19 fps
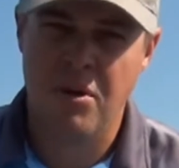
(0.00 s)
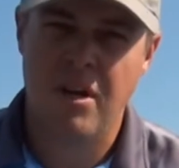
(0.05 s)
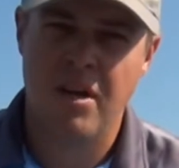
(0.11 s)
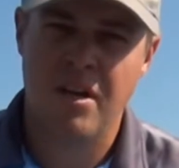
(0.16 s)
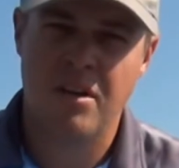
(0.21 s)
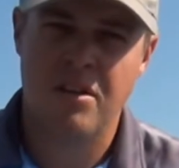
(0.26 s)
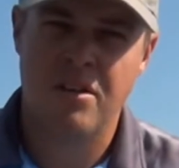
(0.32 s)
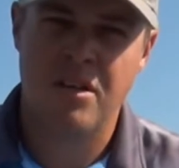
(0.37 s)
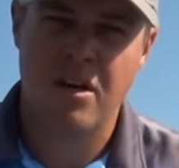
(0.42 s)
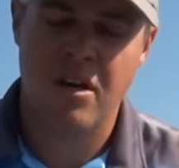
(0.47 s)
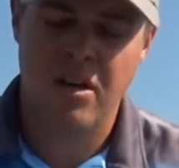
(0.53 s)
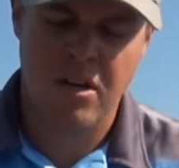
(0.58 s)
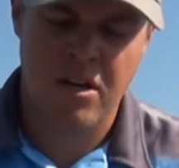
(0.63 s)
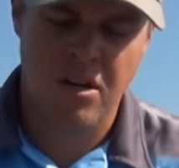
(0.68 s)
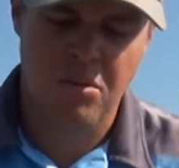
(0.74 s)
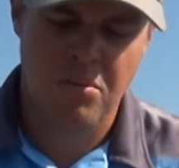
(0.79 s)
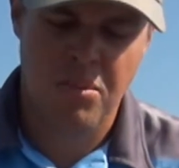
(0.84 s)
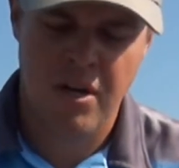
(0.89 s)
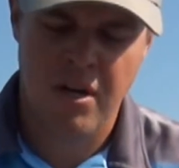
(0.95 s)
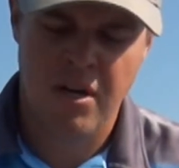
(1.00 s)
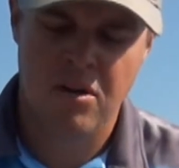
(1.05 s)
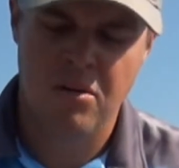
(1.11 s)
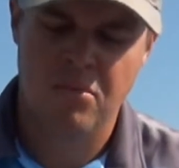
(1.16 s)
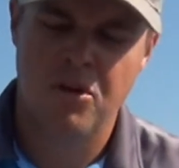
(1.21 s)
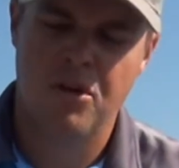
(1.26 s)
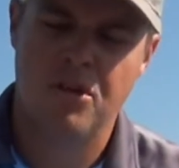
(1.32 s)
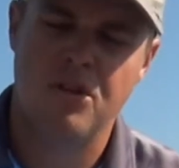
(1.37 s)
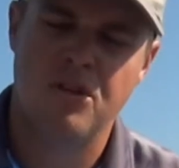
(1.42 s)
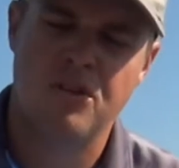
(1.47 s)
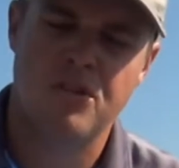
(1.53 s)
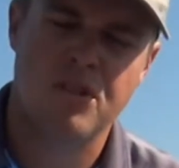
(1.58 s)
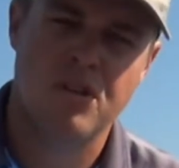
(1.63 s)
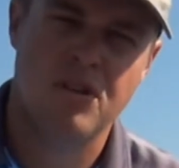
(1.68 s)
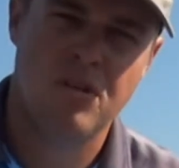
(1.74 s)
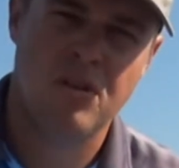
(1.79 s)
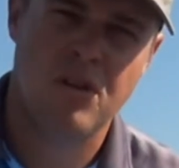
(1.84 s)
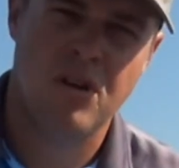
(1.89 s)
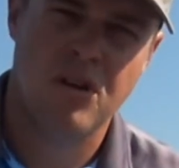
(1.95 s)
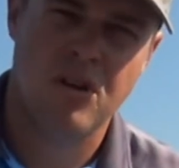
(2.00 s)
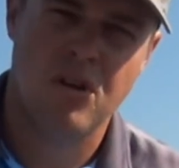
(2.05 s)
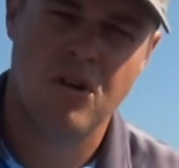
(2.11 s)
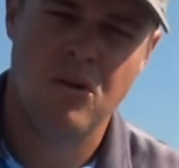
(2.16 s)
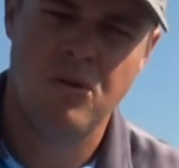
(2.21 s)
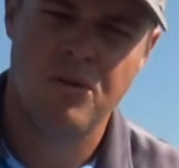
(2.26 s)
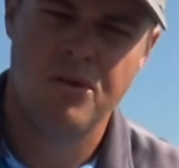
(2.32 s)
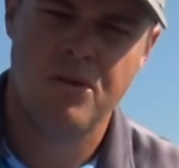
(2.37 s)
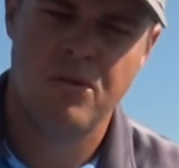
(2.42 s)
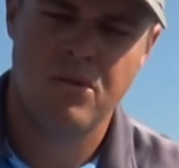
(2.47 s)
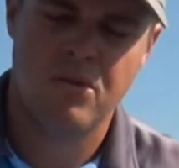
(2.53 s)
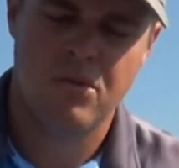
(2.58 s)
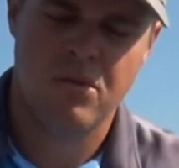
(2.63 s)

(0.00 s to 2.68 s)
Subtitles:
blade, dark coloured blade, I'm going to use a gold